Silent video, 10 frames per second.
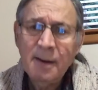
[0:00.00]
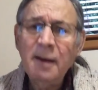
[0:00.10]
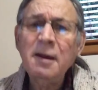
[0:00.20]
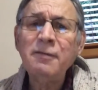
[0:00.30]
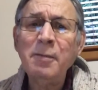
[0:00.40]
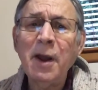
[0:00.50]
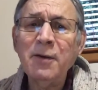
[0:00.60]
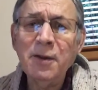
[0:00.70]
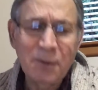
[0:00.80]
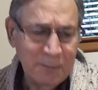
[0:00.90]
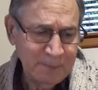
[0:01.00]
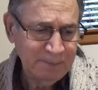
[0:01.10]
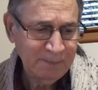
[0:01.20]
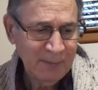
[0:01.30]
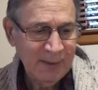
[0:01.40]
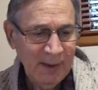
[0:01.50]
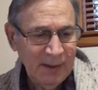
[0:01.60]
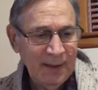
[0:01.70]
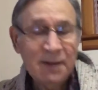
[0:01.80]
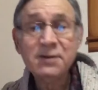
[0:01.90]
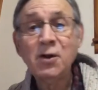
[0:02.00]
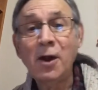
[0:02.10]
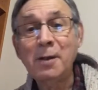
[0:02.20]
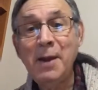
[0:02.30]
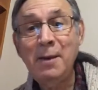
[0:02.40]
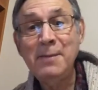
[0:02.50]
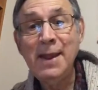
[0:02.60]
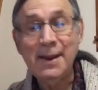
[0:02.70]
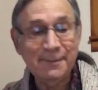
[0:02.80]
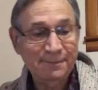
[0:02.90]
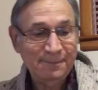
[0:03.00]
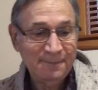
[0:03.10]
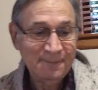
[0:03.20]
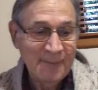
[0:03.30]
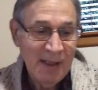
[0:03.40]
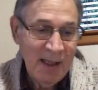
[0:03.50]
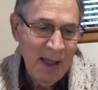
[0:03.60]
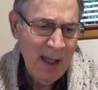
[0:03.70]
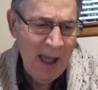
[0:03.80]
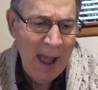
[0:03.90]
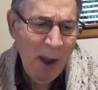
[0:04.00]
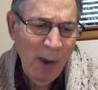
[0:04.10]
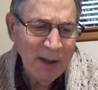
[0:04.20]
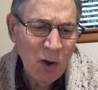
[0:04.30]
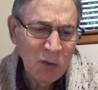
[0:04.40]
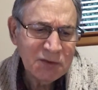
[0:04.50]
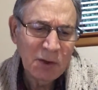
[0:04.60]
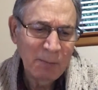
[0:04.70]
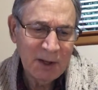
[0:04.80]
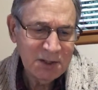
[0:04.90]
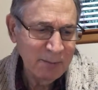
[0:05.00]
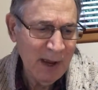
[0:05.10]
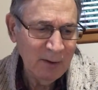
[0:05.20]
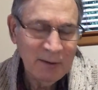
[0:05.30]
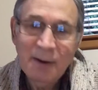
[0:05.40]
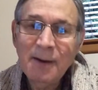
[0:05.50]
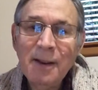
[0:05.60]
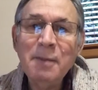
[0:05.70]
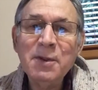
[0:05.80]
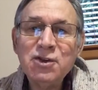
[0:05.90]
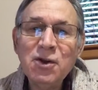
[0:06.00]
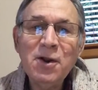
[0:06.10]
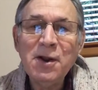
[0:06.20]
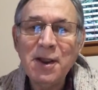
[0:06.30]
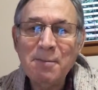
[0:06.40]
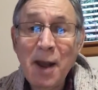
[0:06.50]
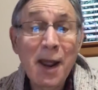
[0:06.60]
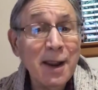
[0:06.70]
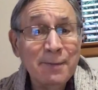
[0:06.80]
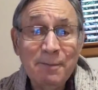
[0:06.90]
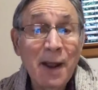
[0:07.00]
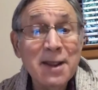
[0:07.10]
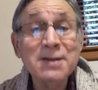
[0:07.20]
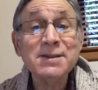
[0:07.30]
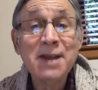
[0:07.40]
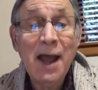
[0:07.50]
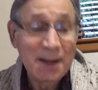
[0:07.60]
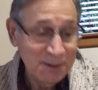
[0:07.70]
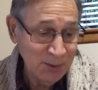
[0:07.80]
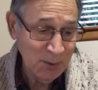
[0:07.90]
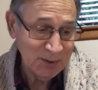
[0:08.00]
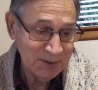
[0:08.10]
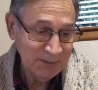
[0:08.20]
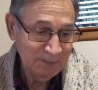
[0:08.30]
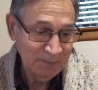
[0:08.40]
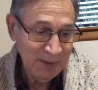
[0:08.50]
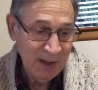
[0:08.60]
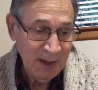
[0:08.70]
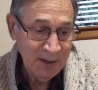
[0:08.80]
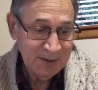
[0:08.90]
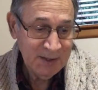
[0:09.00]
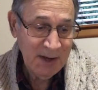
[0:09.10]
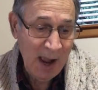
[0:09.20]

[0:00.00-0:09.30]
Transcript: Enough about you. Let's talk about me. How I know so much about immaturity, my inside source. You see,